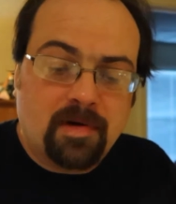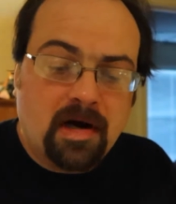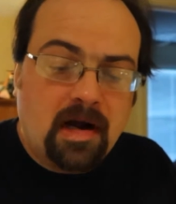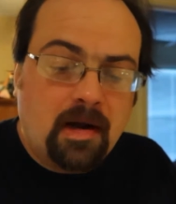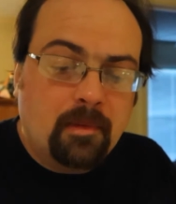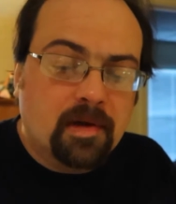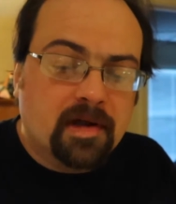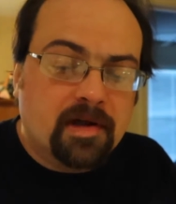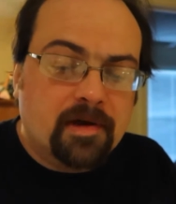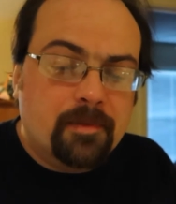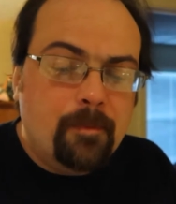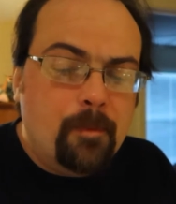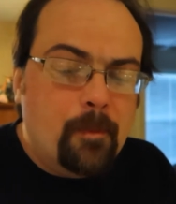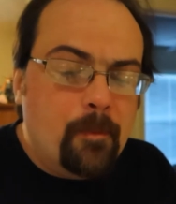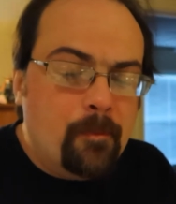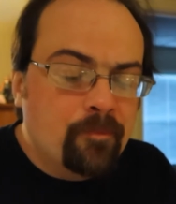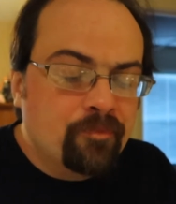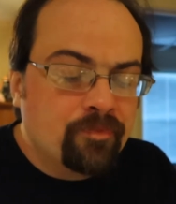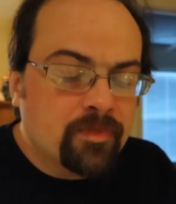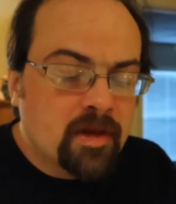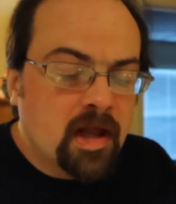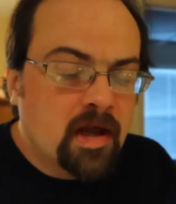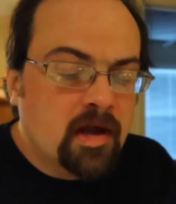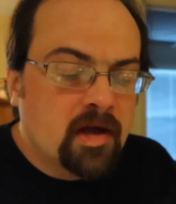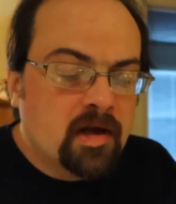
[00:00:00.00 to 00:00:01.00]
Probably
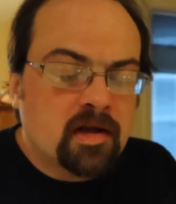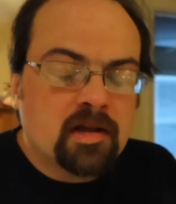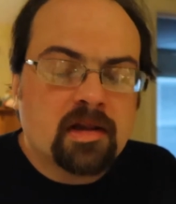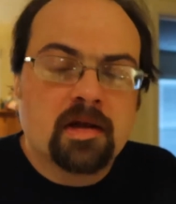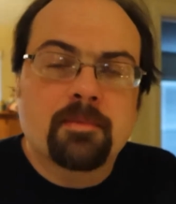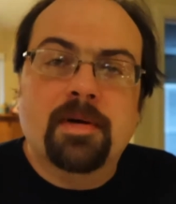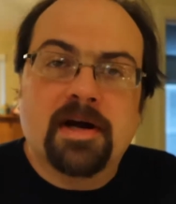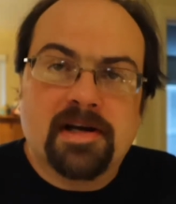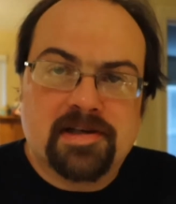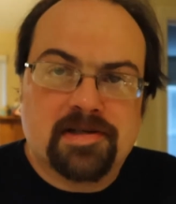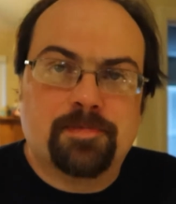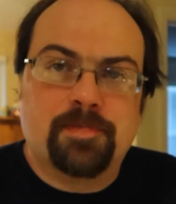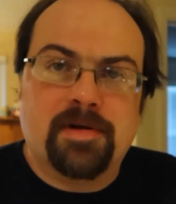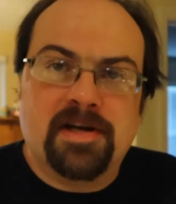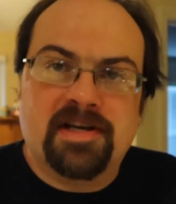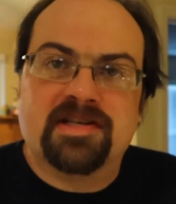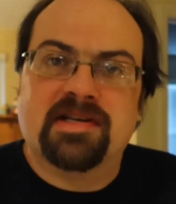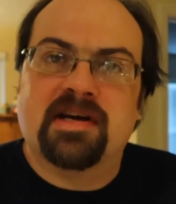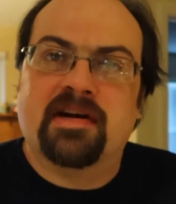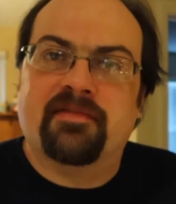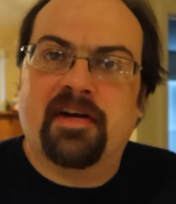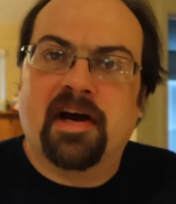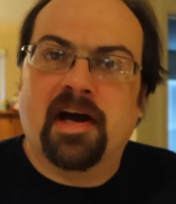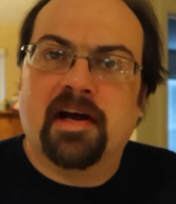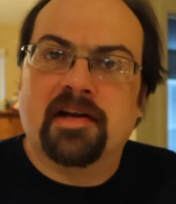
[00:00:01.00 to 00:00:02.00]
the best
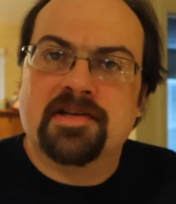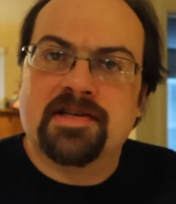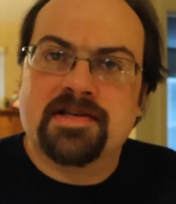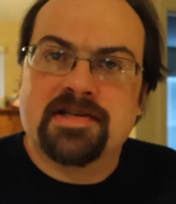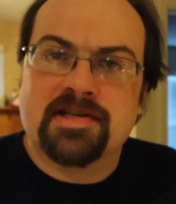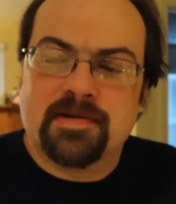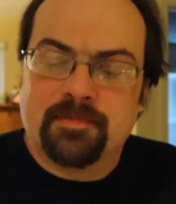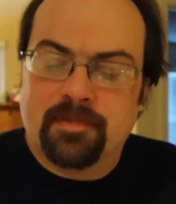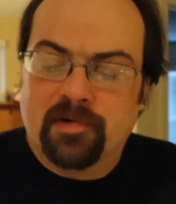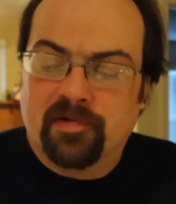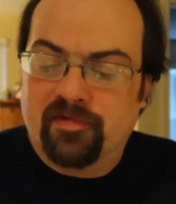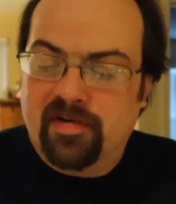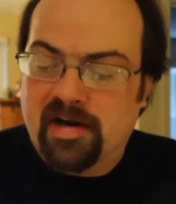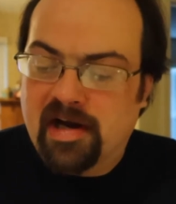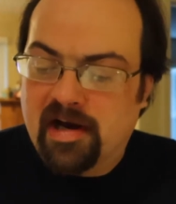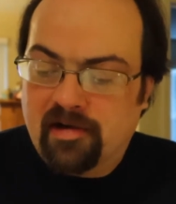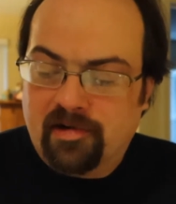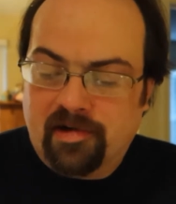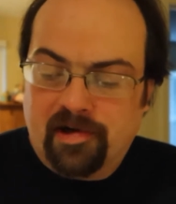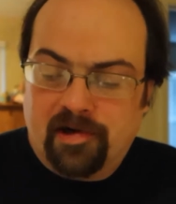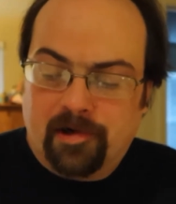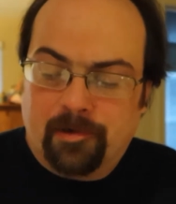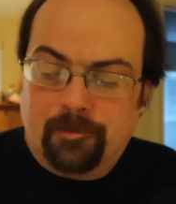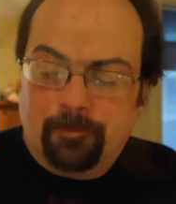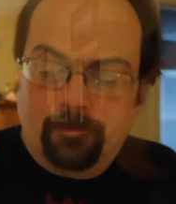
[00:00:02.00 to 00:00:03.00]
pizza I've had since I moved
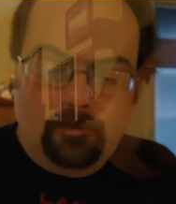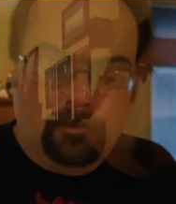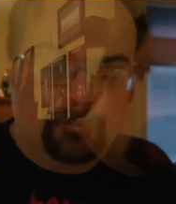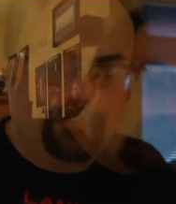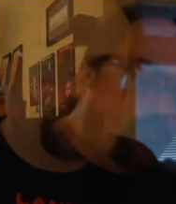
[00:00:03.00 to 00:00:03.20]
down here.